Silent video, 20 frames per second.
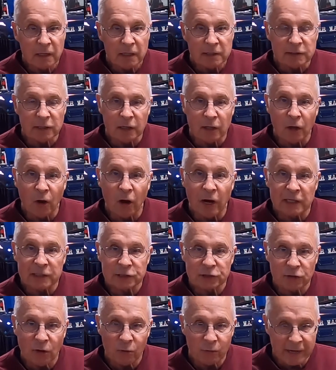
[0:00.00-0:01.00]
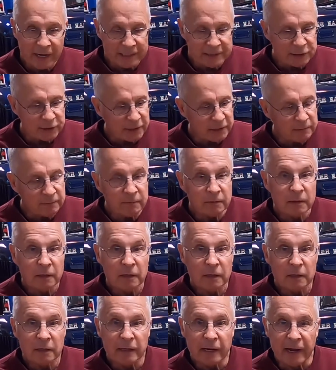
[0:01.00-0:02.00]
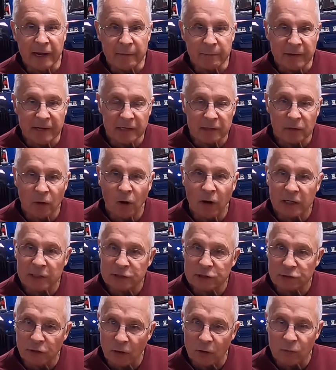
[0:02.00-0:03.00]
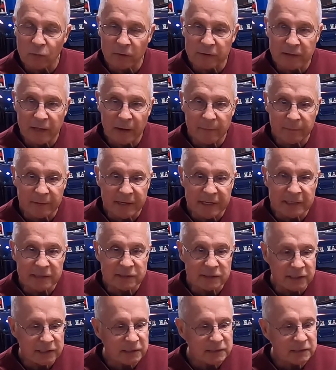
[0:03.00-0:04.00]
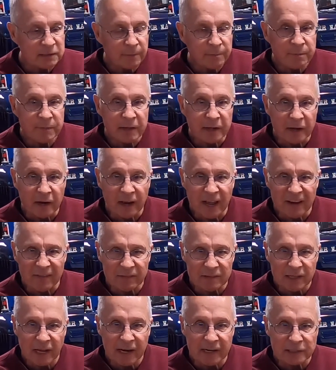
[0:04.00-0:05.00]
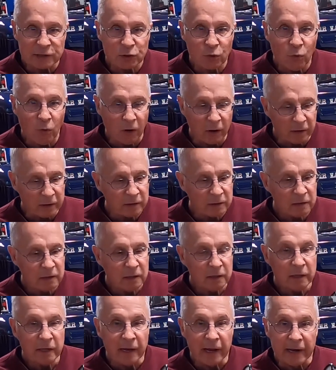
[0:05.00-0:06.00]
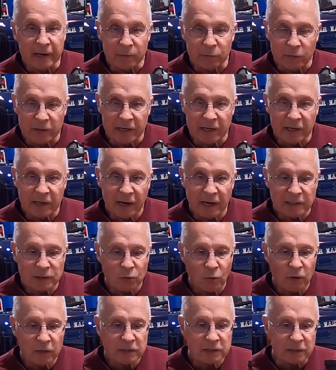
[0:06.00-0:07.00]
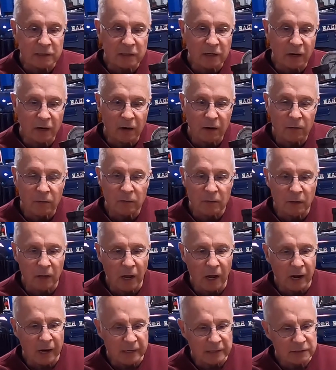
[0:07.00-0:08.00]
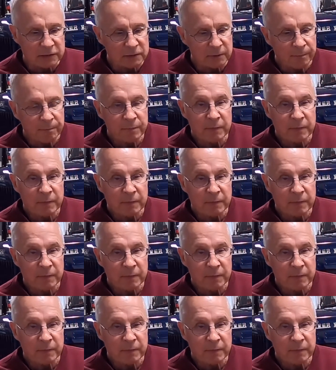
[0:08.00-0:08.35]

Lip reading: It's a long stroke engine, and being long stroke, what that means is it'll have a lot of torque, and we need a lot of torque to cut our logs.